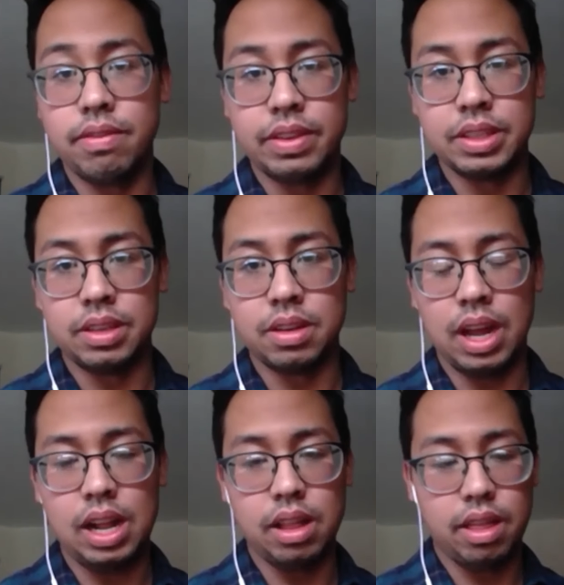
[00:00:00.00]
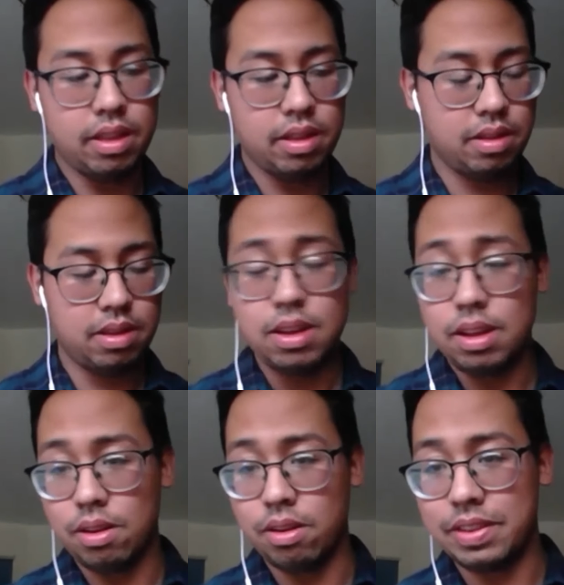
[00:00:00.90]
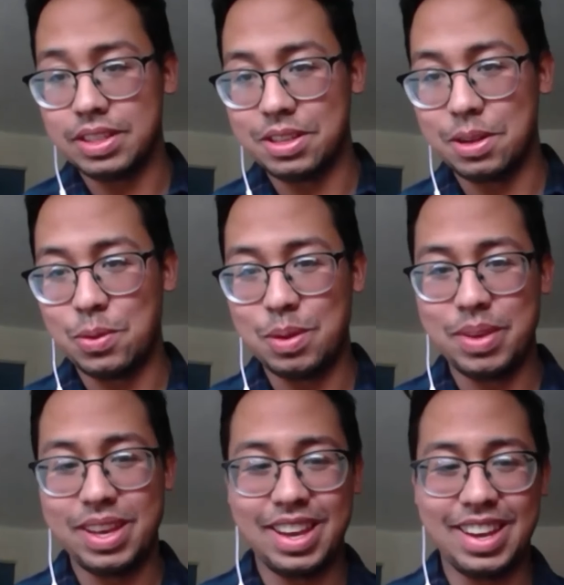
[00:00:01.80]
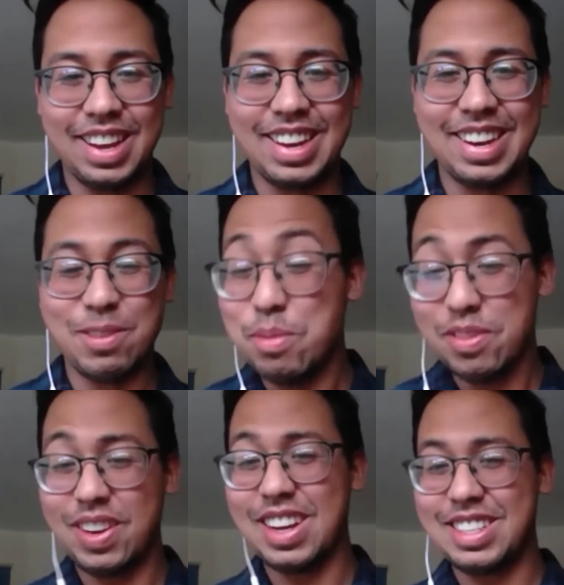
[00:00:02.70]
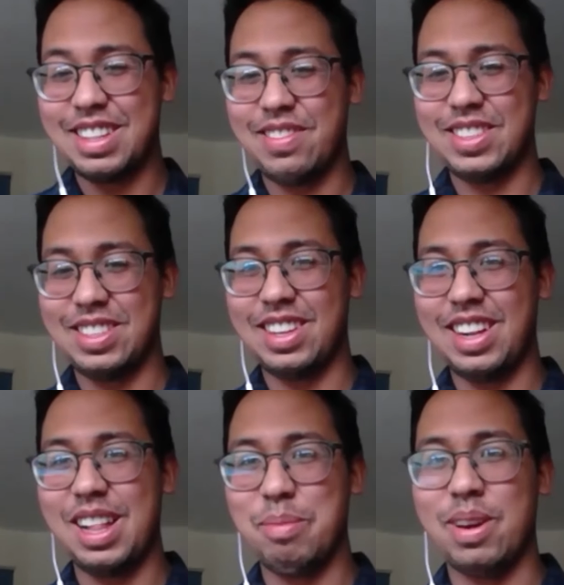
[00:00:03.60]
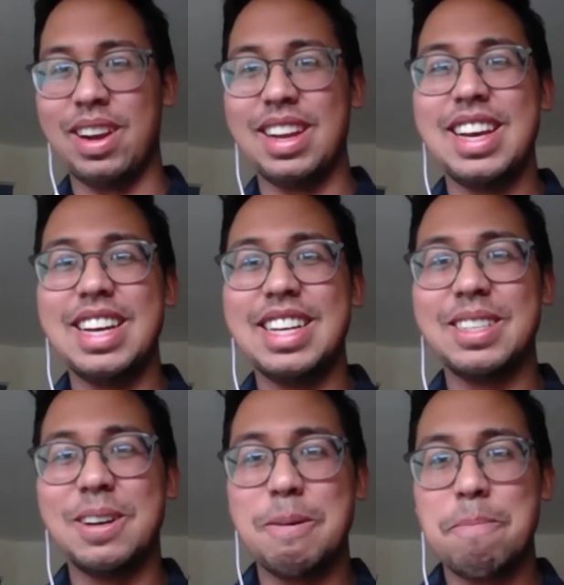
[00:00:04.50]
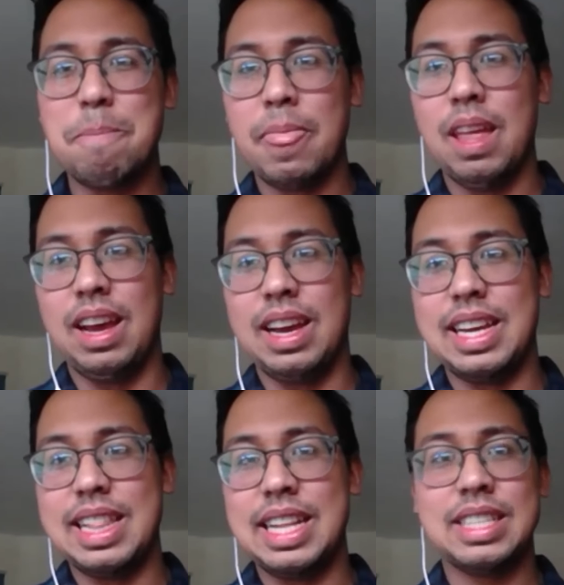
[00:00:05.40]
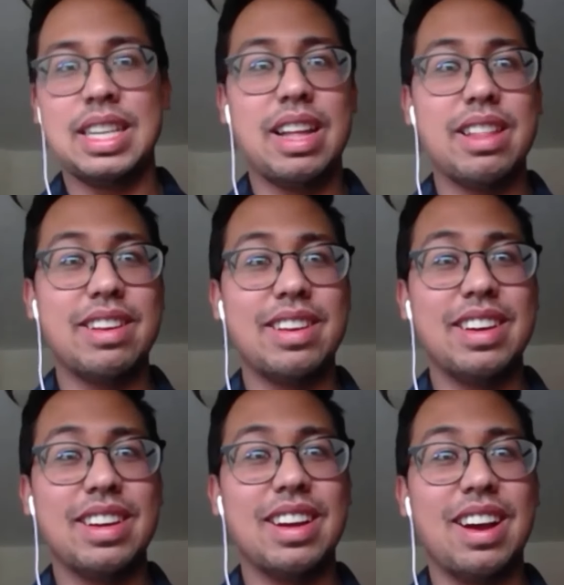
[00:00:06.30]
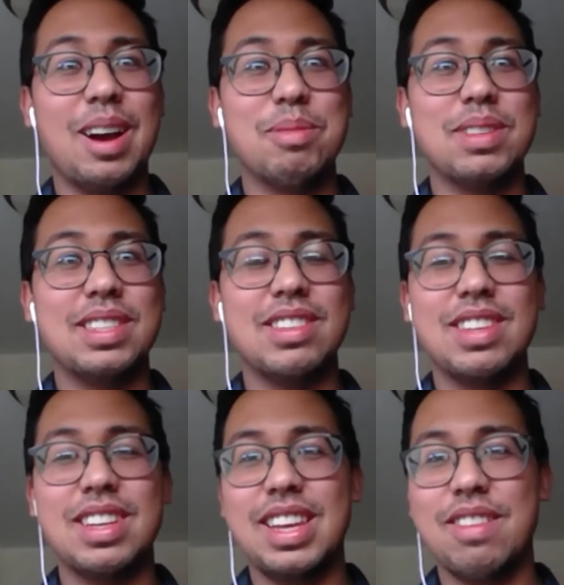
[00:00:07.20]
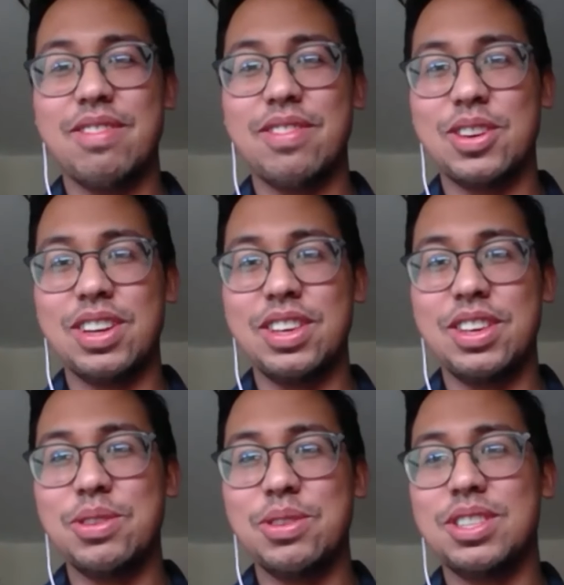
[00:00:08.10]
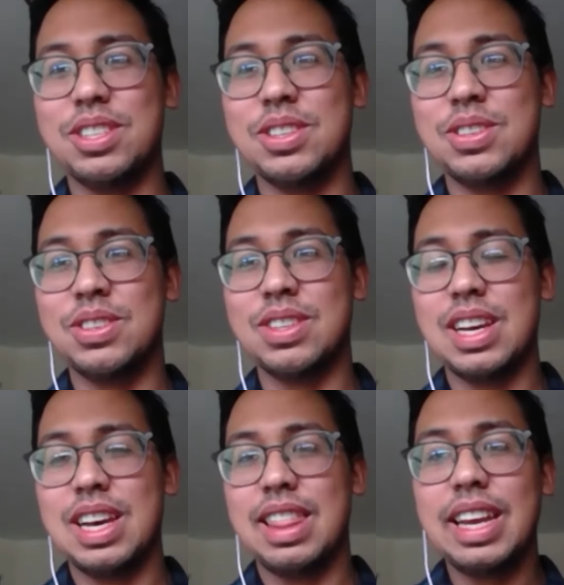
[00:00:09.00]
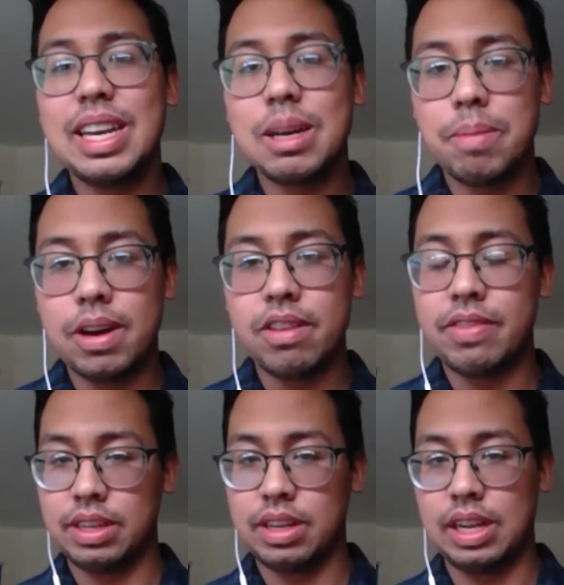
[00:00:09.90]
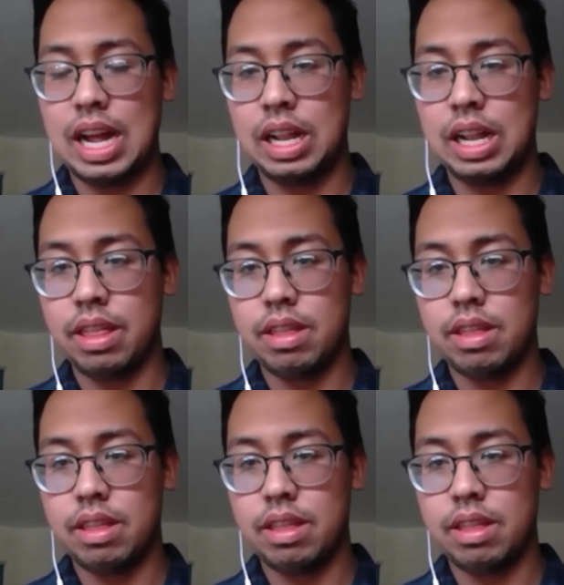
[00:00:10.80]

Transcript: physical health, or physical well-being. We're moving on to the physical health part. So this is another opportunity for you to think about physical health